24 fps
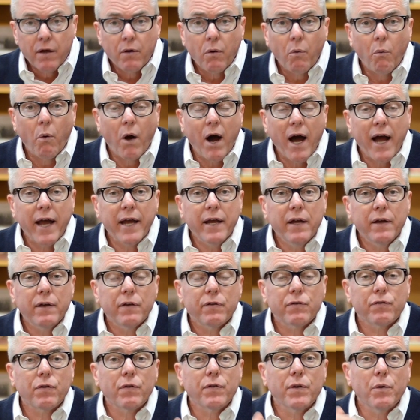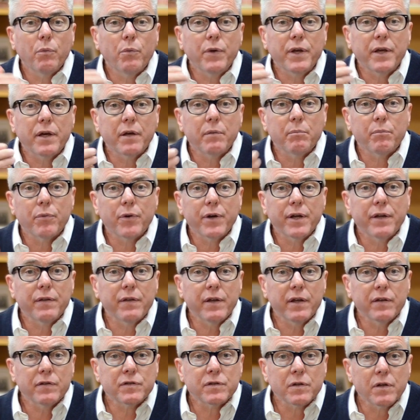Why? So that we can breathe
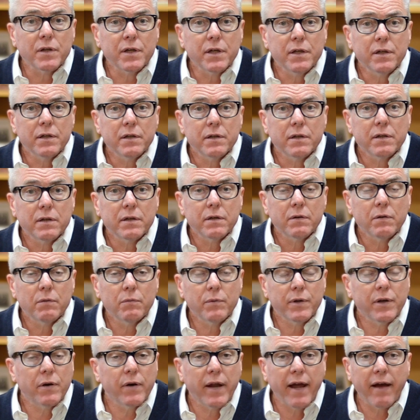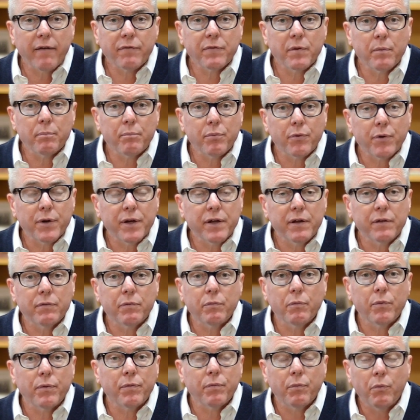easily. We don't have to breathe
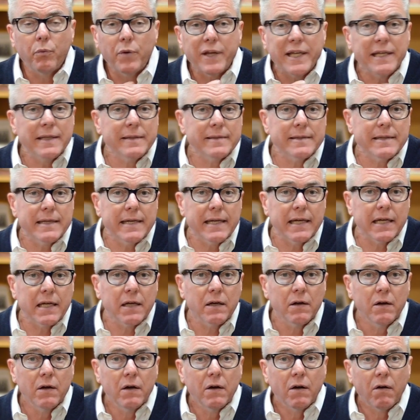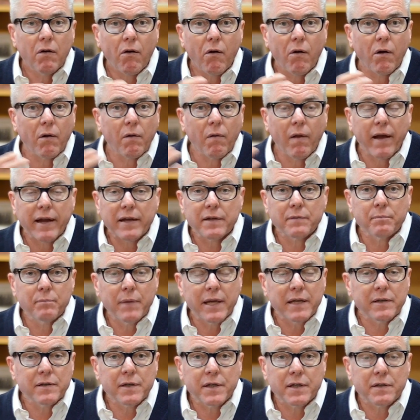with wheezing or like
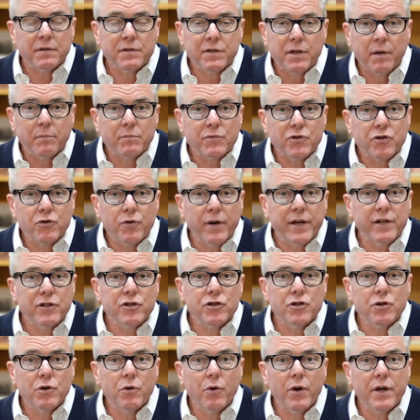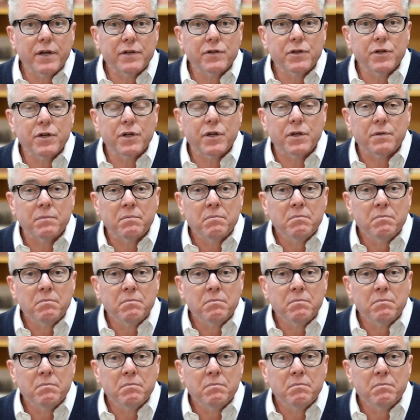making some strange noise. You can, in